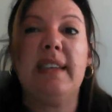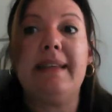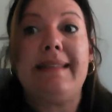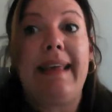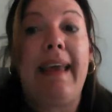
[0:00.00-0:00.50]

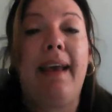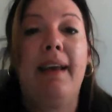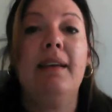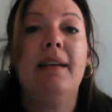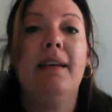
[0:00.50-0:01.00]
It's
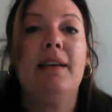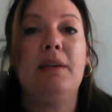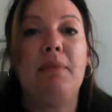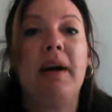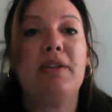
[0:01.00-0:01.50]
there.
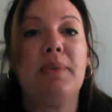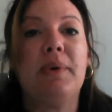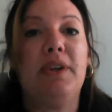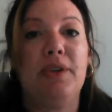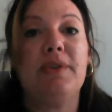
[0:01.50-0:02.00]
You might as well
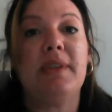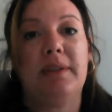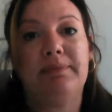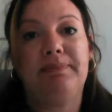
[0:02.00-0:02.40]
use it.